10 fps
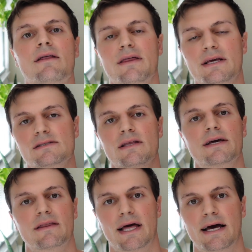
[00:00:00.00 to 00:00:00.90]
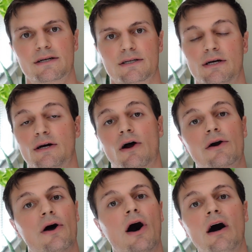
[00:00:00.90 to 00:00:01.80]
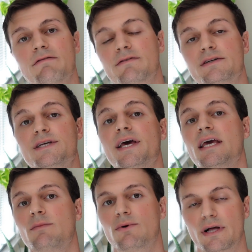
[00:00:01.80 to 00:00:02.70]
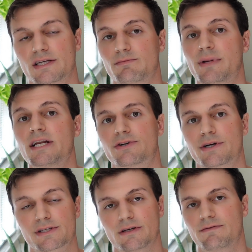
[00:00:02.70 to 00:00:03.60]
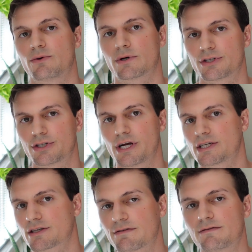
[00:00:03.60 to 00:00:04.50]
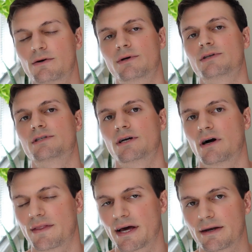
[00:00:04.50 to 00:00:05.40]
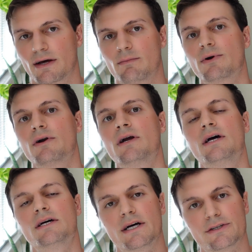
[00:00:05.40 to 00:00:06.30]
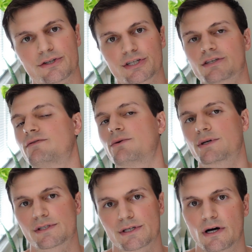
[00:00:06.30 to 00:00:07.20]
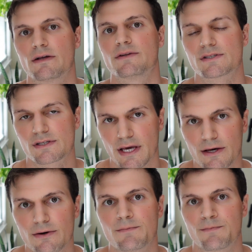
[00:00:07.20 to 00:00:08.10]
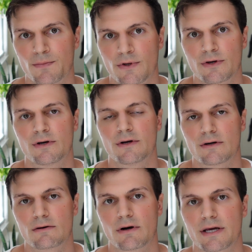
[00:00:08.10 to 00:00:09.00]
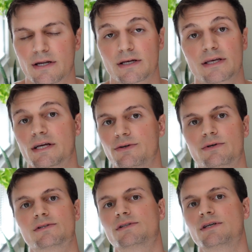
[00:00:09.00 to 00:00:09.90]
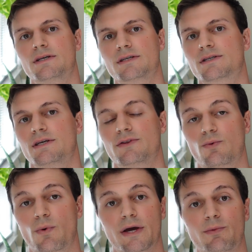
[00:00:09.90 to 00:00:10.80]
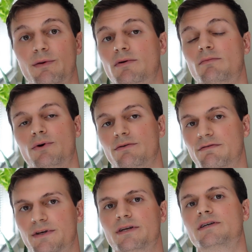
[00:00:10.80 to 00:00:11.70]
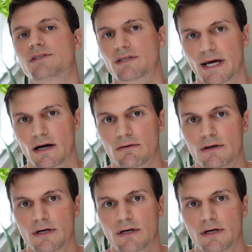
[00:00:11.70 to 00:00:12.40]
Things like that are off the table as metrics if you are just focusing on that number and you're just focusing on the scale, right? And again, you can see this in the way we promote fitness now.